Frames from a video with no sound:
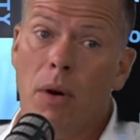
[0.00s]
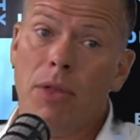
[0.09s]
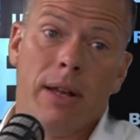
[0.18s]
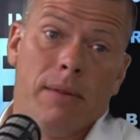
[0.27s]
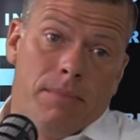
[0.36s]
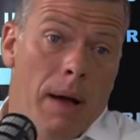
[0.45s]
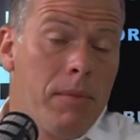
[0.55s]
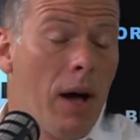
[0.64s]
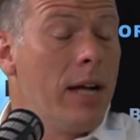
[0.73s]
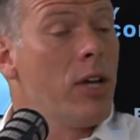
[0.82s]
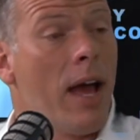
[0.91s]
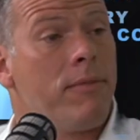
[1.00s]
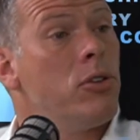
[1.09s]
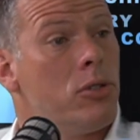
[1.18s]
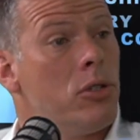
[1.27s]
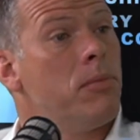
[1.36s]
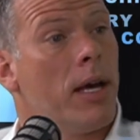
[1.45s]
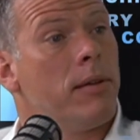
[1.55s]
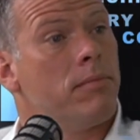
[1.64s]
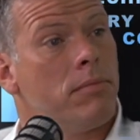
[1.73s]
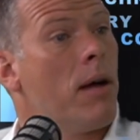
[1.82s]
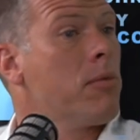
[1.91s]
Well, then I'm glad you have YouTube then.
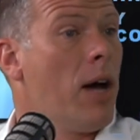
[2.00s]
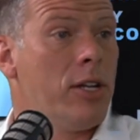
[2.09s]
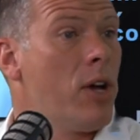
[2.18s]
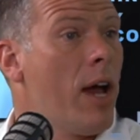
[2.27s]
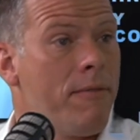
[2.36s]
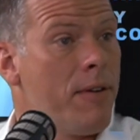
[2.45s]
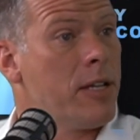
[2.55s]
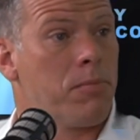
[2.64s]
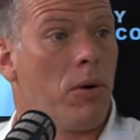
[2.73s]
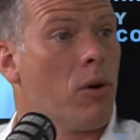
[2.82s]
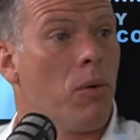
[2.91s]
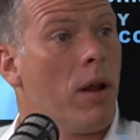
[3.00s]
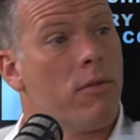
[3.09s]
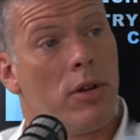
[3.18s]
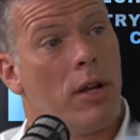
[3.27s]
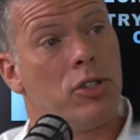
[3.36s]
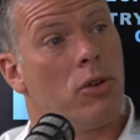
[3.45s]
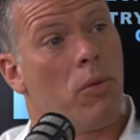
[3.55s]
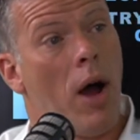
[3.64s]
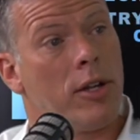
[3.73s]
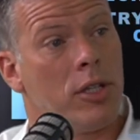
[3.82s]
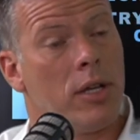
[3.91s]
I'm glad you have Facebook or whatever it is you're
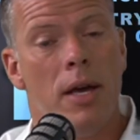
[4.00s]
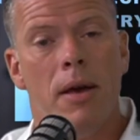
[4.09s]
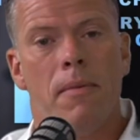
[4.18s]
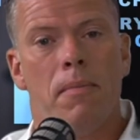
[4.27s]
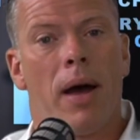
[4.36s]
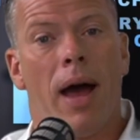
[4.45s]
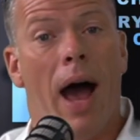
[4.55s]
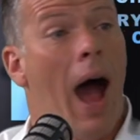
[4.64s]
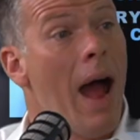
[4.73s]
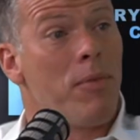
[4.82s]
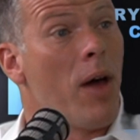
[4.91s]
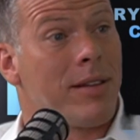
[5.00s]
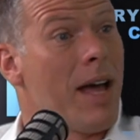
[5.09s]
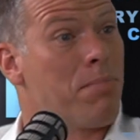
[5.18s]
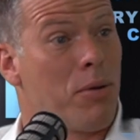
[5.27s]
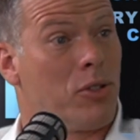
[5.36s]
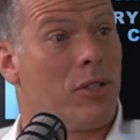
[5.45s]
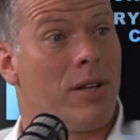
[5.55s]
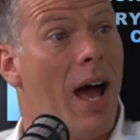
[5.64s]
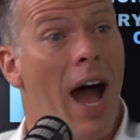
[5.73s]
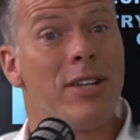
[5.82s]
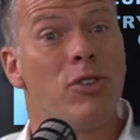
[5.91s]
watching. But I'm not that person.
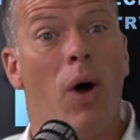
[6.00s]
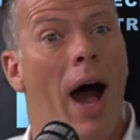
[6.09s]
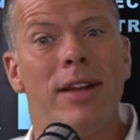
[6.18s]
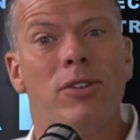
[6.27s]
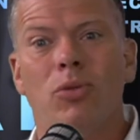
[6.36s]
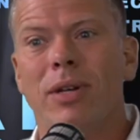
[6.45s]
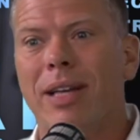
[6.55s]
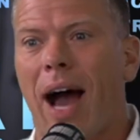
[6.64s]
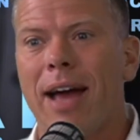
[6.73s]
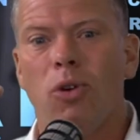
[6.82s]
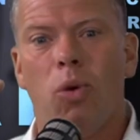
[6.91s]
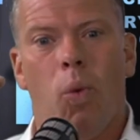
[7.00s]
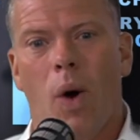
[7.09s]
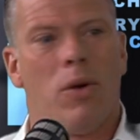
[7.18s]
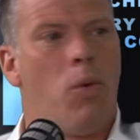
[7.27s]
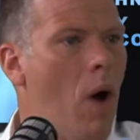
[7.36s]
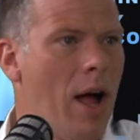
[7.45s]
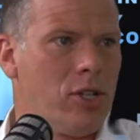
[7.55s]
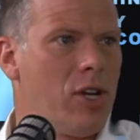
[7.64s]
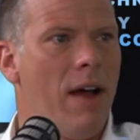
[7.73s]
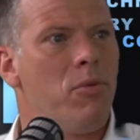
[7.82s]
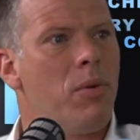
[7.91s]
I don't want to
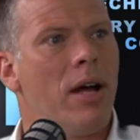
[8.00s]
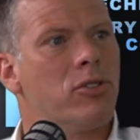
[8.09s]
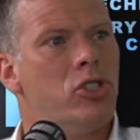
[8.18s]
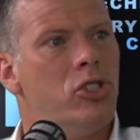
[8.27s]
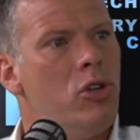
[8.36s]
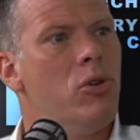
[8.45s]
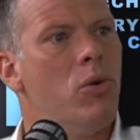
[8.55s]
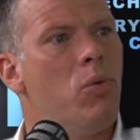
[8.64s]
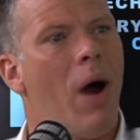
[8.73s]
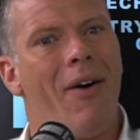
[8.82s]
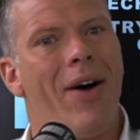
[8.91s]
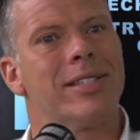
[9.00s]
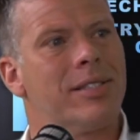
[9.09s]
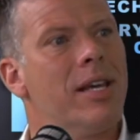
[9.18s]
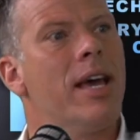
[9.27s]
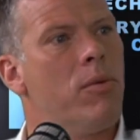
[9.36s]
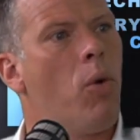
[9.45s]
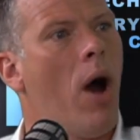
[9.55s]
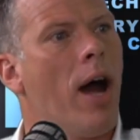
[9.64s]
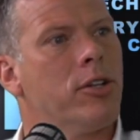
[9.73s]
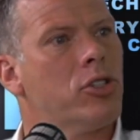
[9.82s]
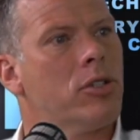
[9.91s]
watch everyone else do while I sit and
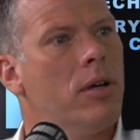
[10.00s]
watch.